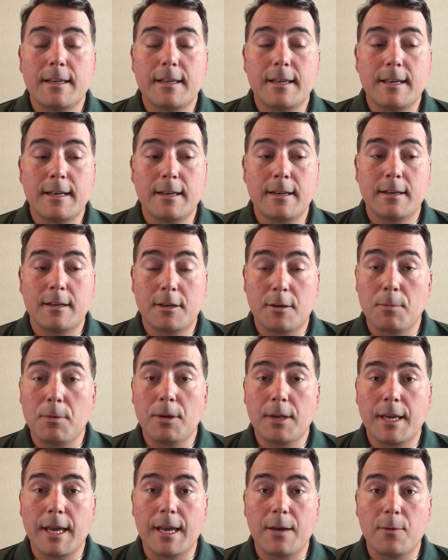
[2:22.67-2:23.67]

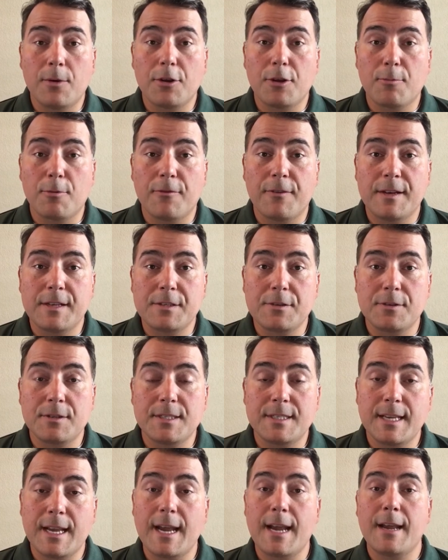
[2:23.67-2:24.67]
communicate with your professor and
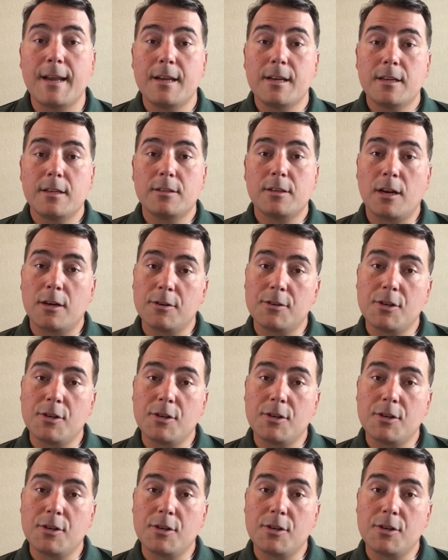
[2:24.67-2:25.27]
say, Dr.